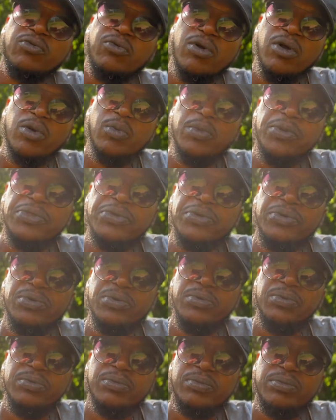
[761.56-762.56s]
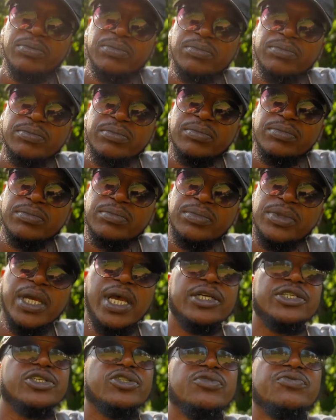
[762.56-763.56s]
wrong with you.
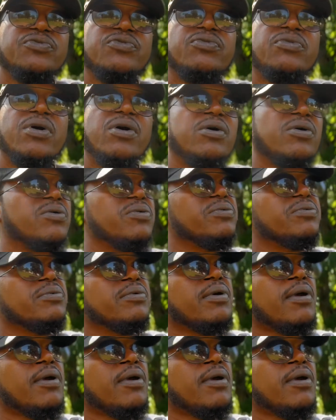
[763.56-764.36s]
Yes, you've grown.